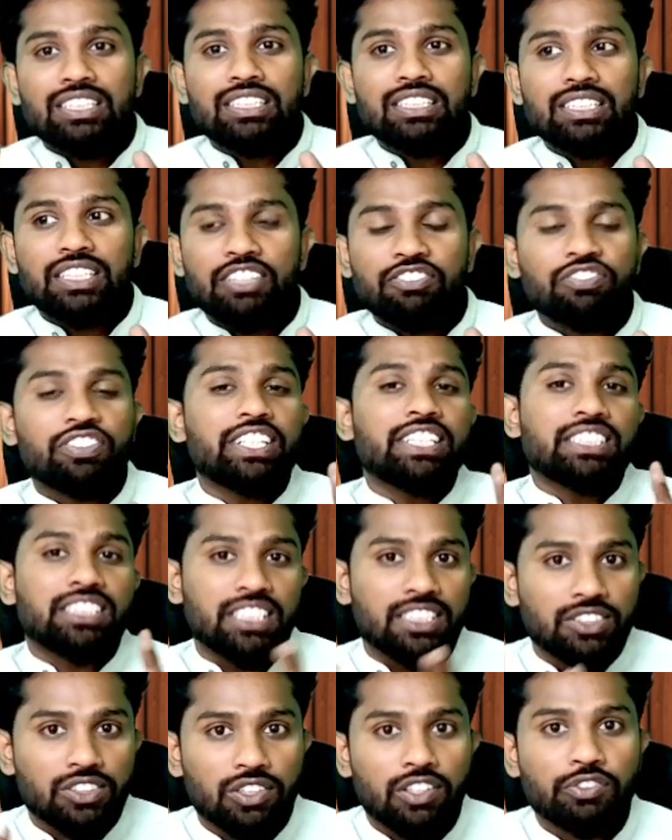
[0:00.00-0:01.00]
different
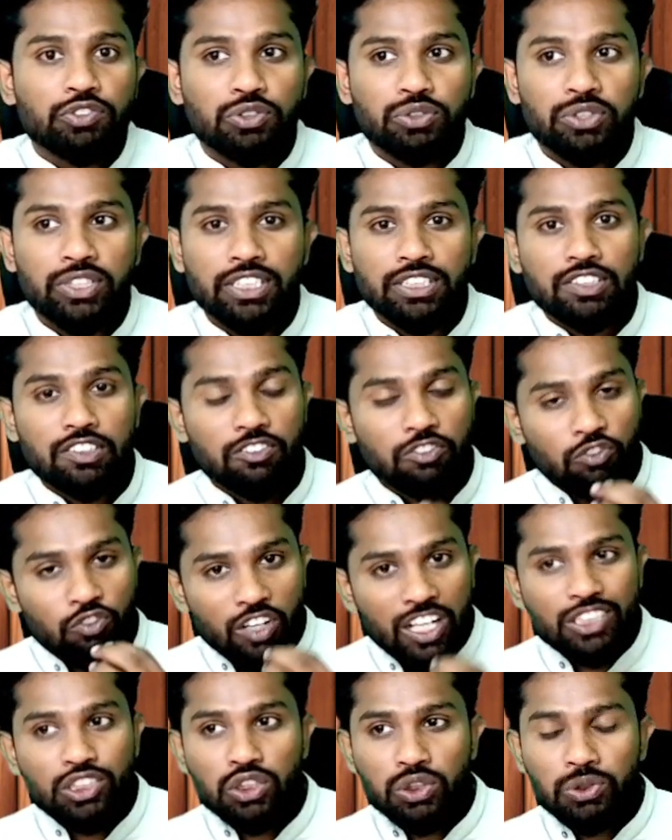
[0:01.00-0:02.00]
sets of students.
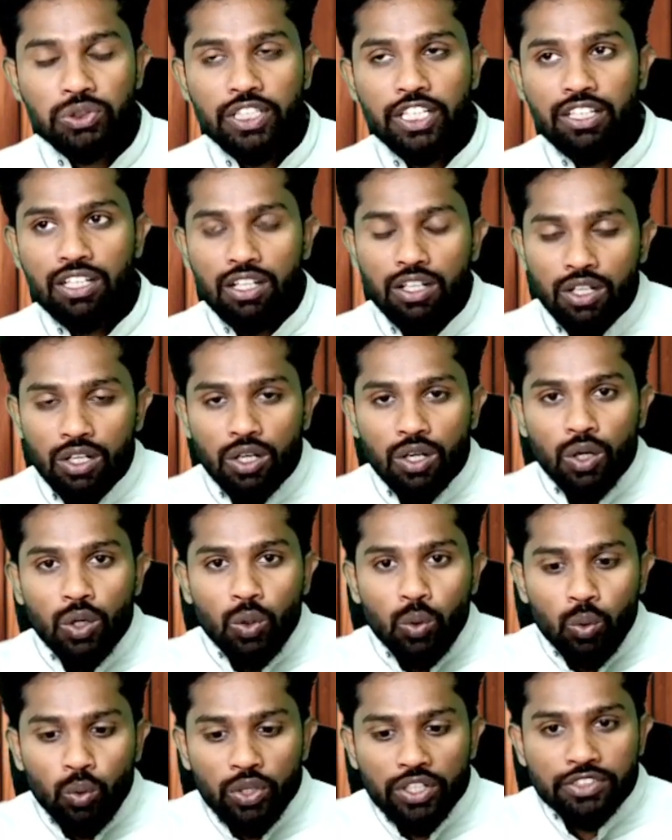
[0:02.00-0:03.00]
One student
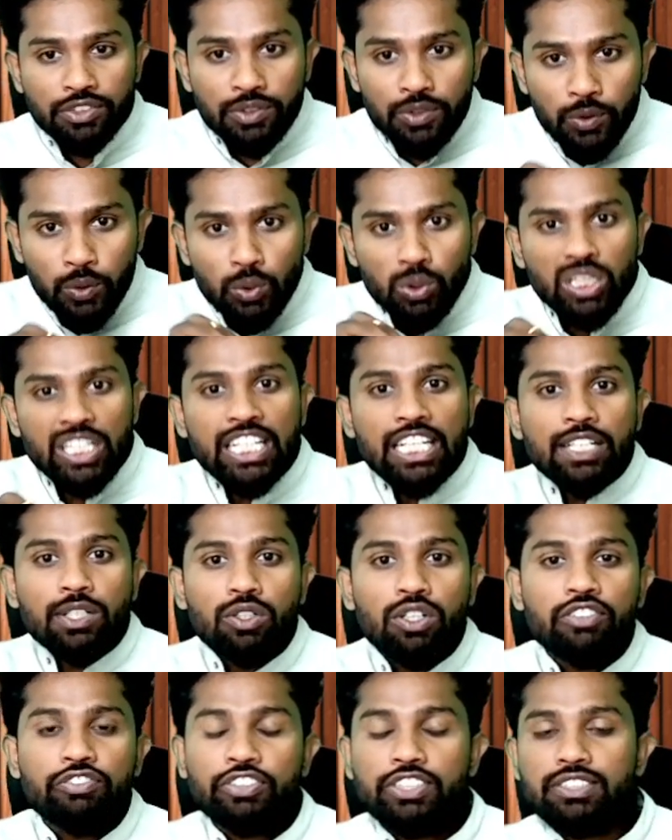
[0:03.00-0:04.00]
who is newly
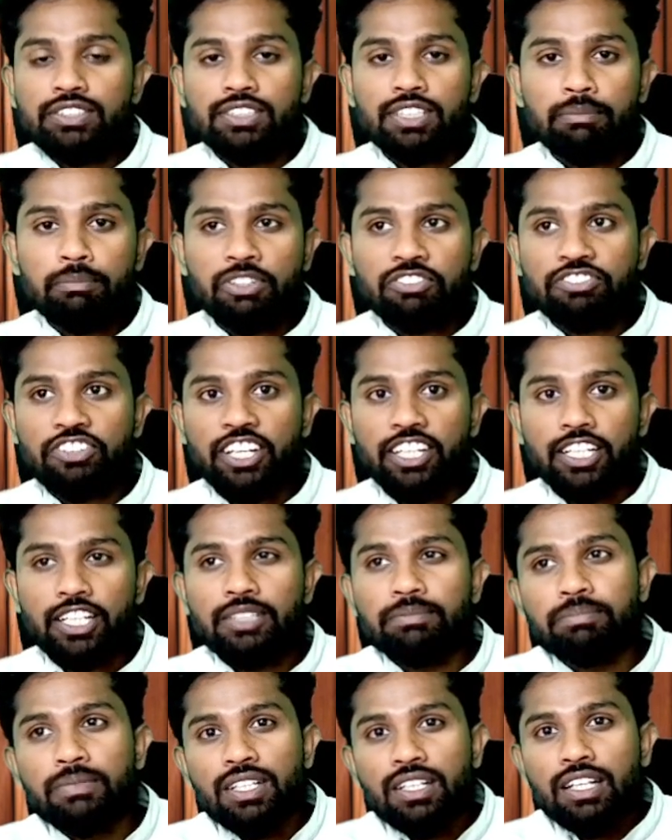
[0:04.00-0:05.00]
enrolled for CMA final
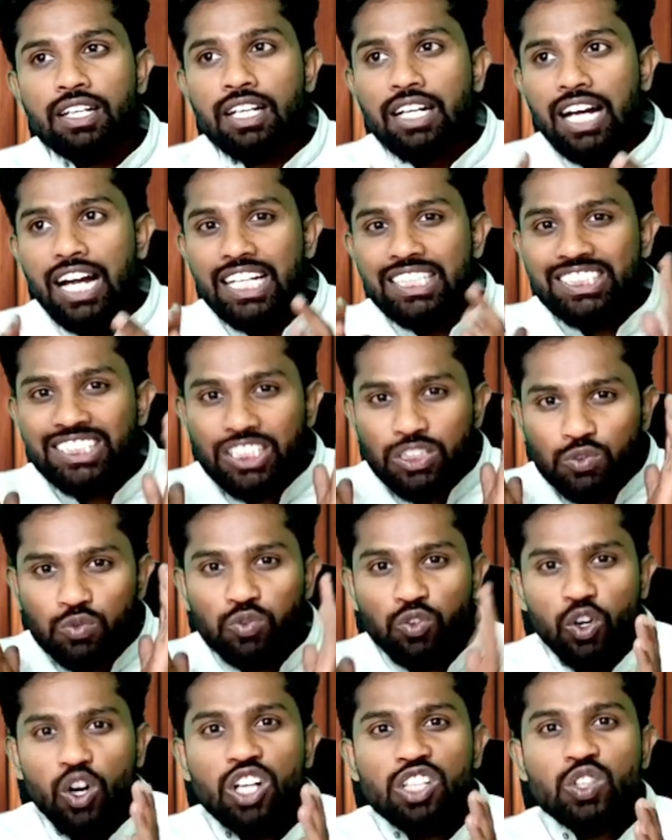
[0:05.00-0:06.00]
and just
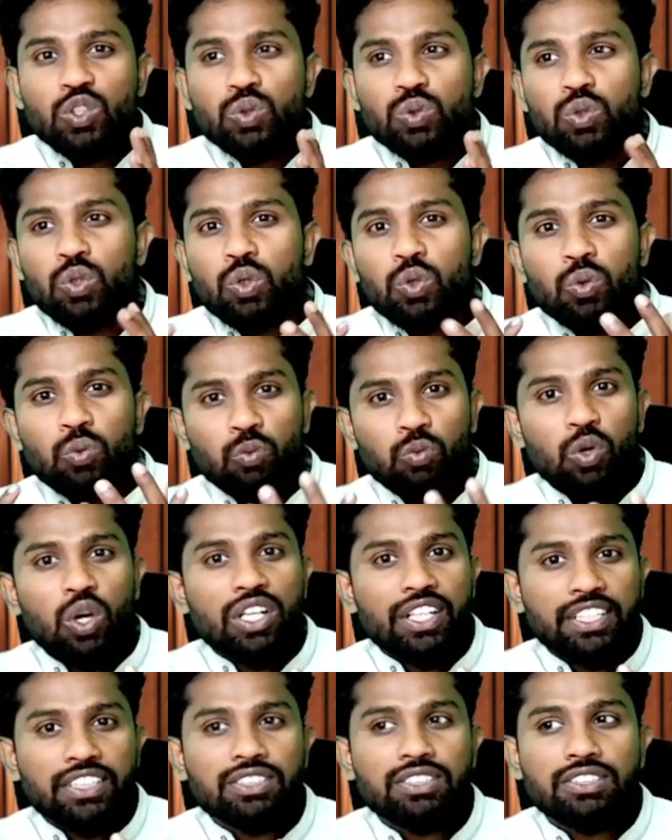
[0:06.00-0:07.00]
want to know what
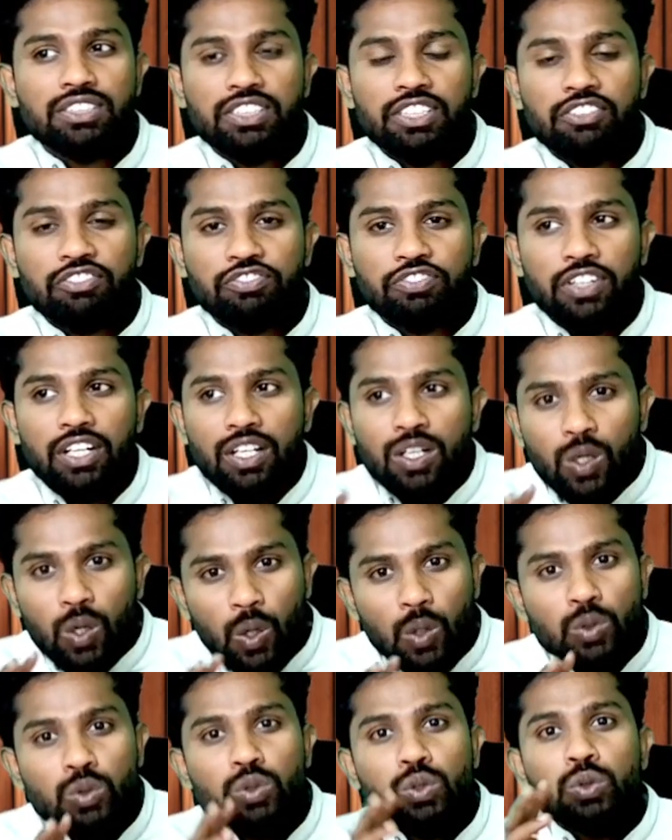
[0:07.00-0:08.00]
is CFR,
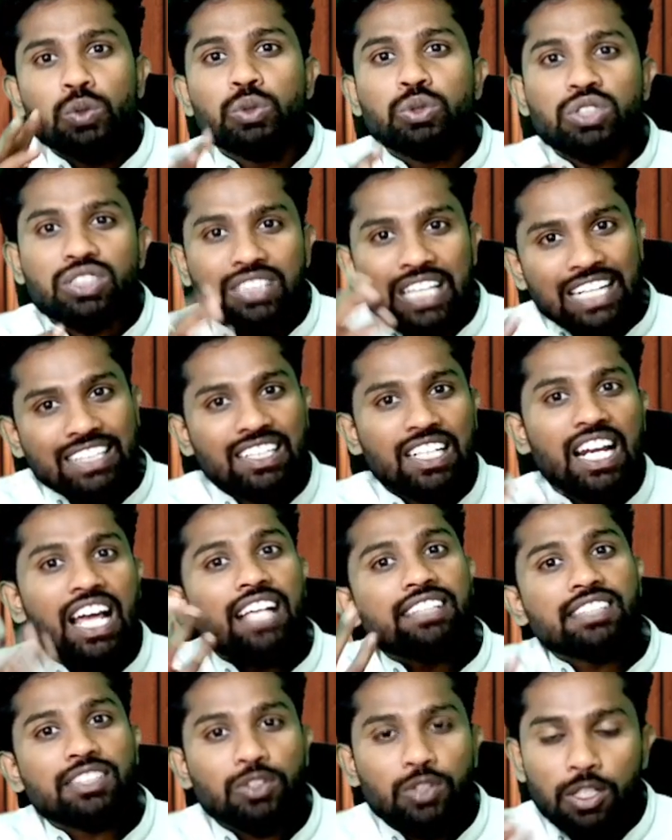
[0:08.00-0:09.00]
how to start
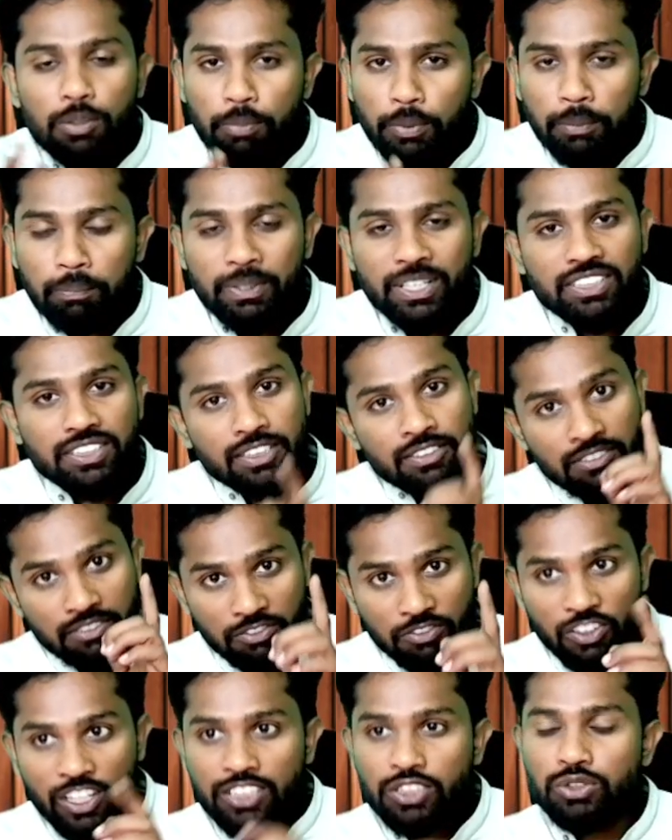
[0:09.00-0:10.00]
classes or preparation.
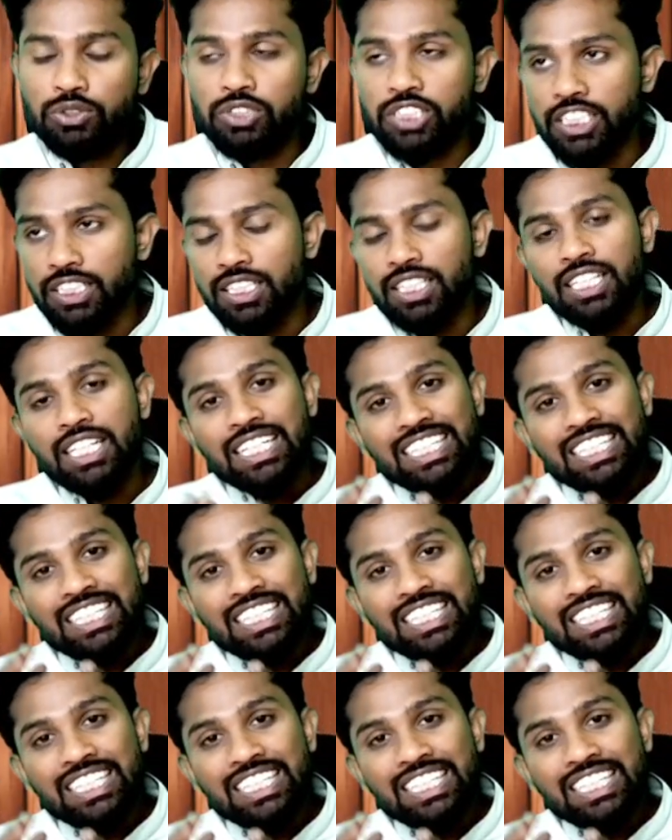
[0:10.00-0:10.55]
One student.